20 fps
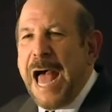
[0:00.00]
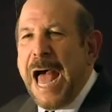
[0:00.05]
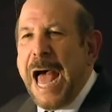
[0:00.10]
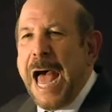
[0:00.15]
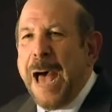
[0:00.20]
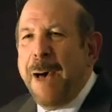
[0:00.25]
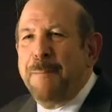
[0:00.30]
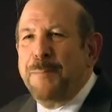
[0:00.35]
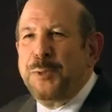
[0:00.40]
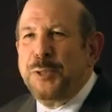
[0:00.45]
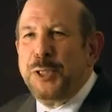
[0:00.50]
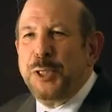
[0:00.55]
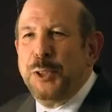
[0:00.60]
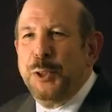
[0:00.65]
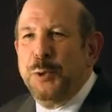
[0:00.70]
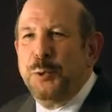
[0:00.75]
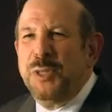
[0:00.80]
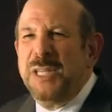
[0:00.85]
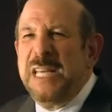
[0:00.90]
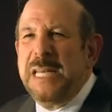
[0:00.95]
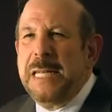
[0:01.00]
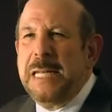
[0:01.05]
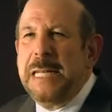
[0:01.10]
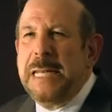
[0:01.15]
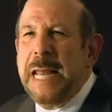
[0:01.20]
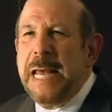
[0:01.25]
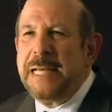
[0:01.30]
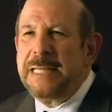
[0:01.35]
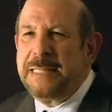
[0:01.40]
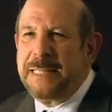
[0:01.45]
absolutely
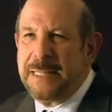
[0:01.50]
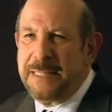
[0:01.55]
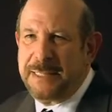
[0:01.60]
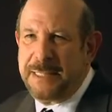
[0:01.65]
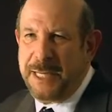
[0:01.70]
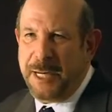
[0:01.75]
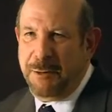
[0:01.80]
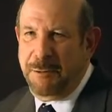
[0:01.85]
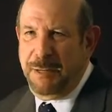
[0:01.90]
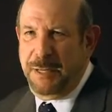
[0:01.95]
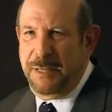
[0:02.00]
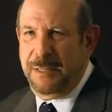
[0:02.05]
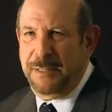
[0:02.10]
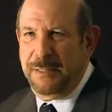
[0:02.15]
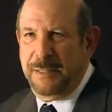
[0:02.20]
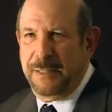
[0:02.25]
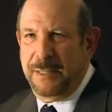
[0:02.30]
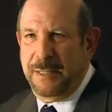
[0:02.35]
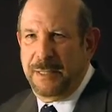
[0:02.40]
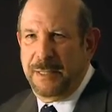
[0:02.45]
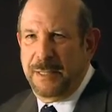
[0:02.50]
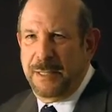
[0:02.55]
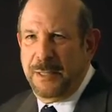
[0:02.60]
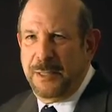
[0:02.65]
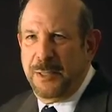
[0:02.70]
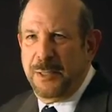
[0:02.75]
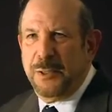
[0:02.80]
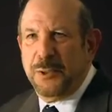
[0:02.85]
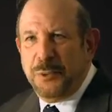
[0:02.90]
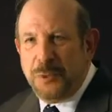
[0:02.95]
necessary
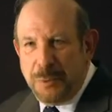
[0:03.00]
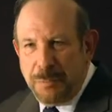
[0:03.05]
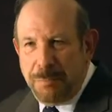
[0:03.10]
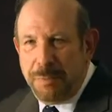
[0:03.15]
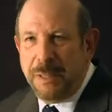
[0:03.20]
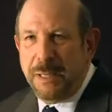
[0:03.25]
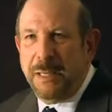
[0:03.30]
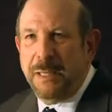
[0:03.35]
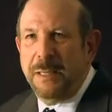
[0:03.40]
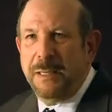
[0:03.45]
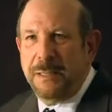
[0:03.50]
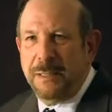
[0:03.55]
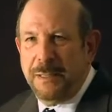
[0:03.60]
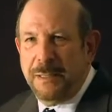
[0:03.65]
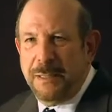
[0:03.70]
to be